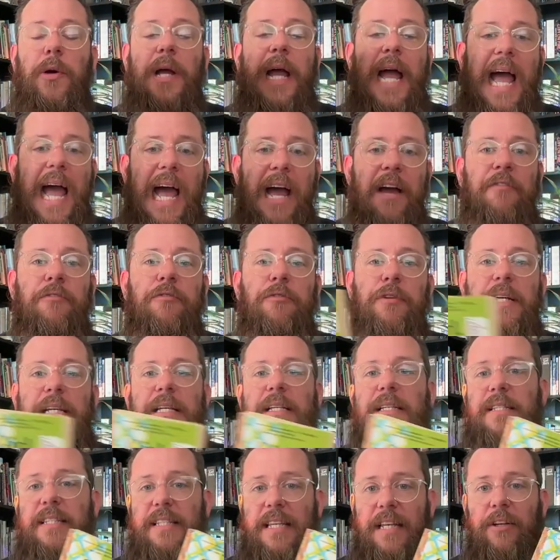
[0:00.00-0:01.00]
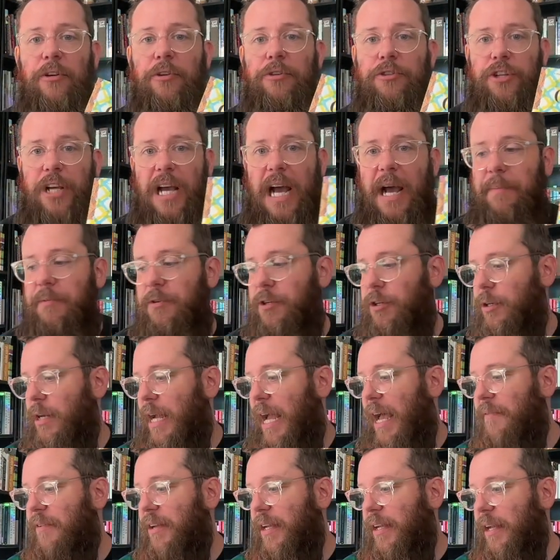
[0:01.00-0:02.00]
every single chapter
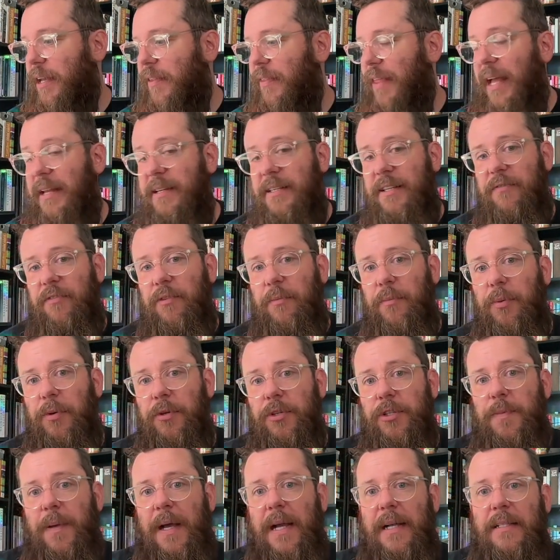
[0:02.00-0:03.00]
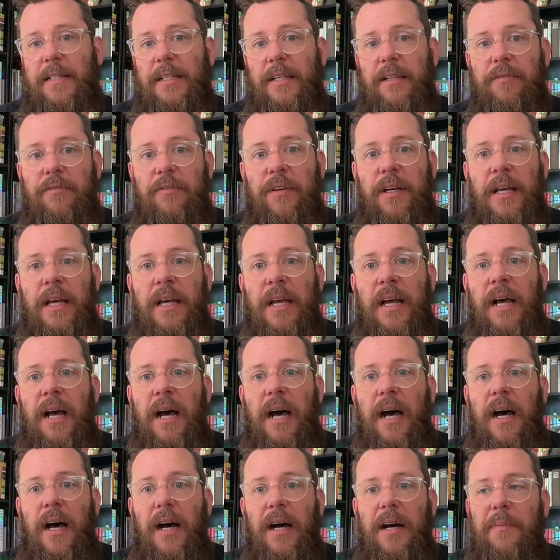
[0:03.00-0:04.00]
having that different perspective.
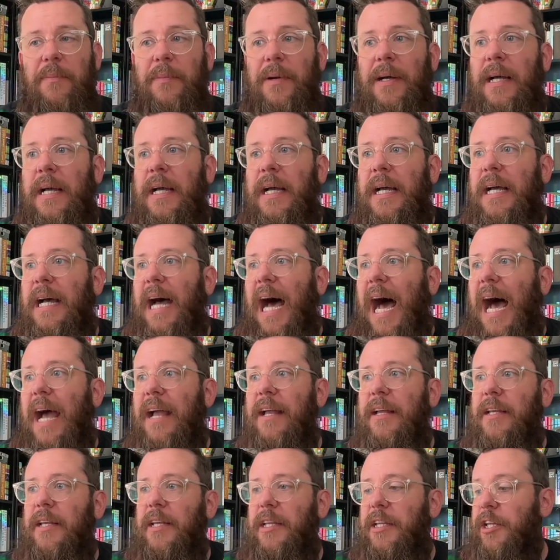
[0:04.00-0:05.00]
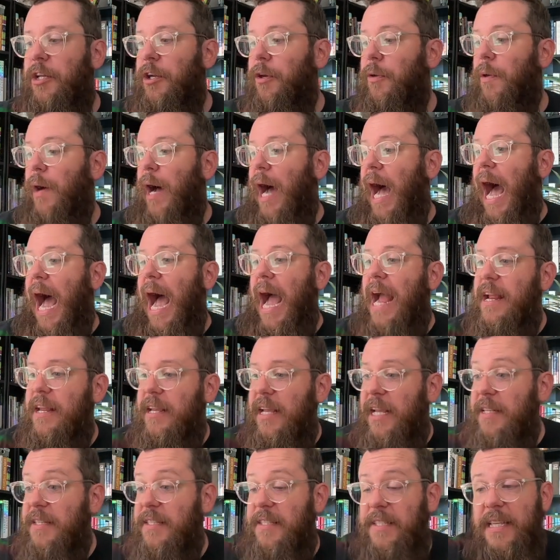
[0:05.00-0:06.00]
I
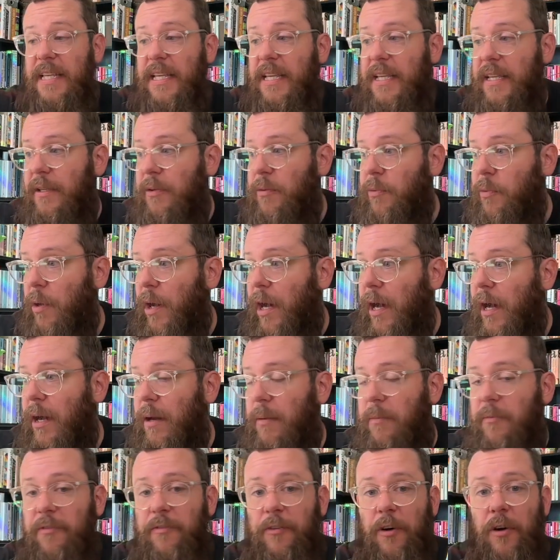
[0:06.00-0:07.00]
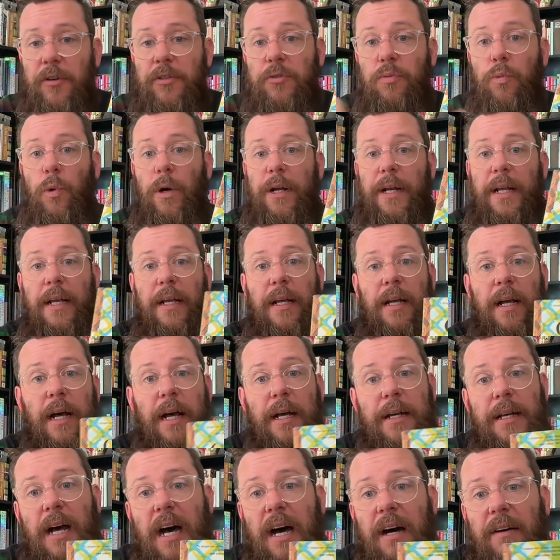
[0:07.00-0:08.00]
can see, folks wanting a
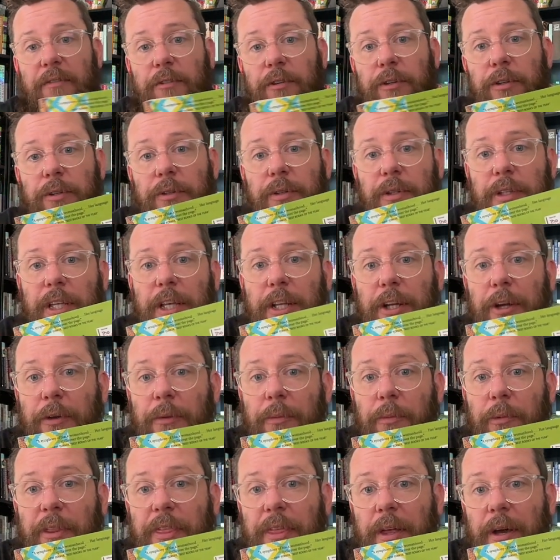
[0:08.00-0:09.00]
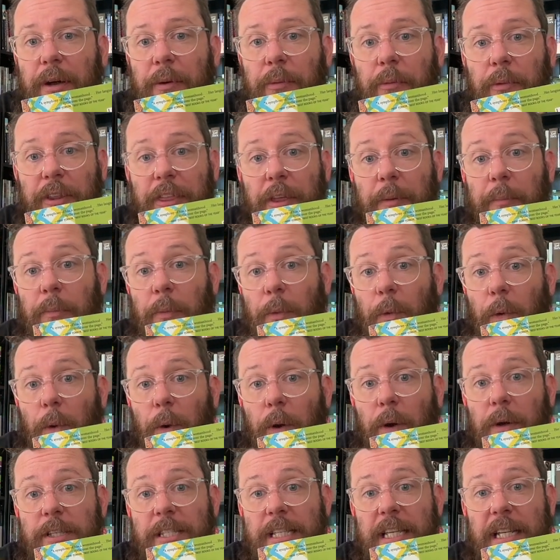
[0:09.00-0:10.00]
novel, with a
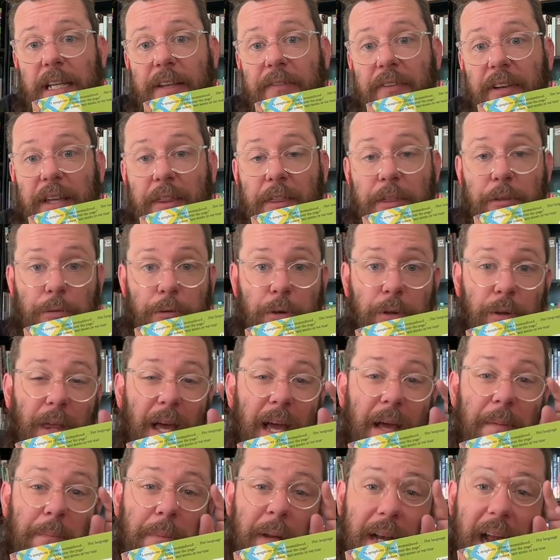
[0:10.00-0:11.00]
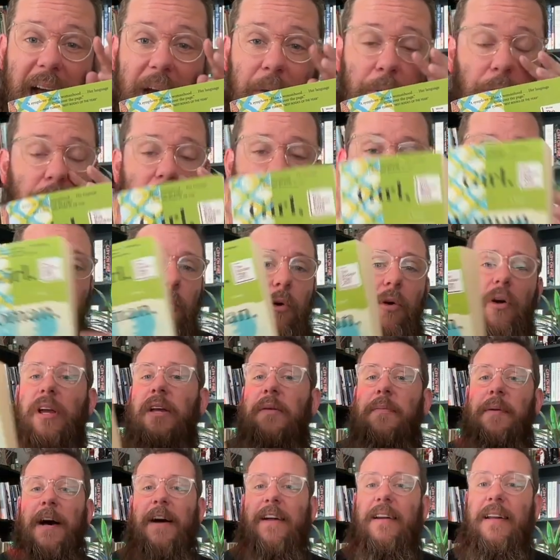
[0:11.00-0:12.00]
more significant through line, but I wouldn't worry
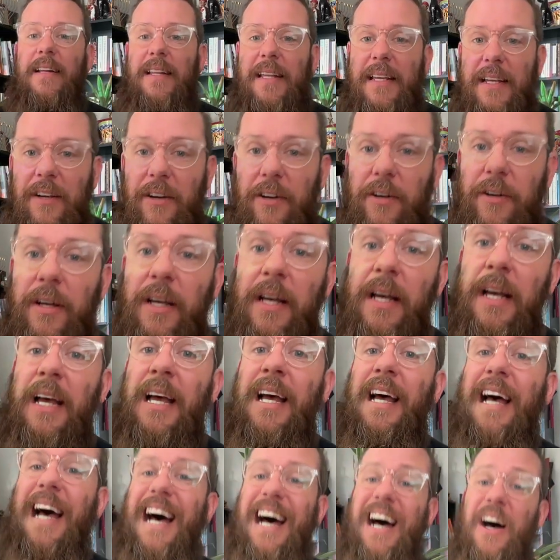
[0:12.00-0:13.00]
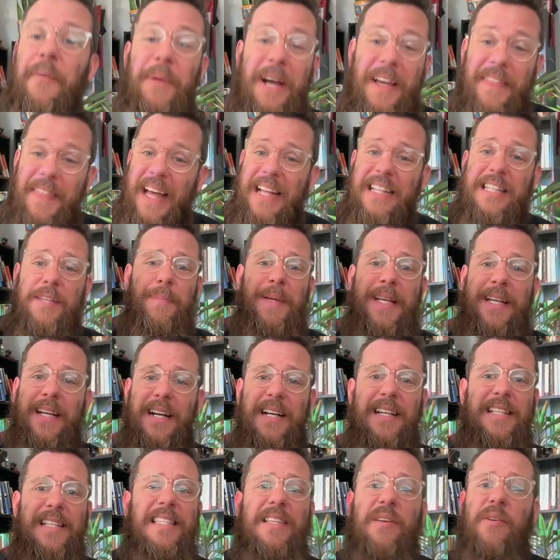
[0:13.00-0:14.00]
about it here, and that's
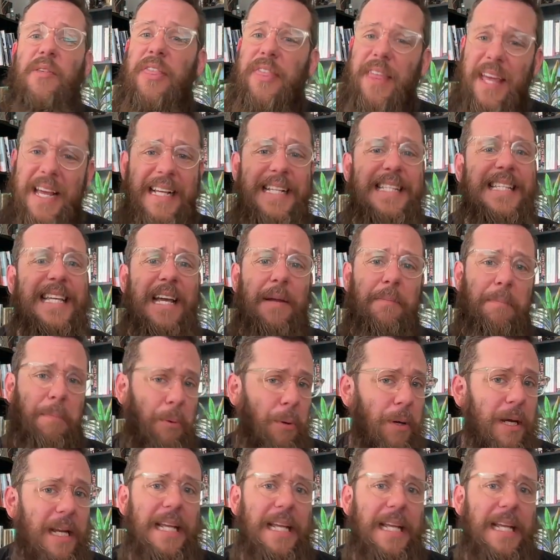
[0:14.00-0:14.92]
because things get pretty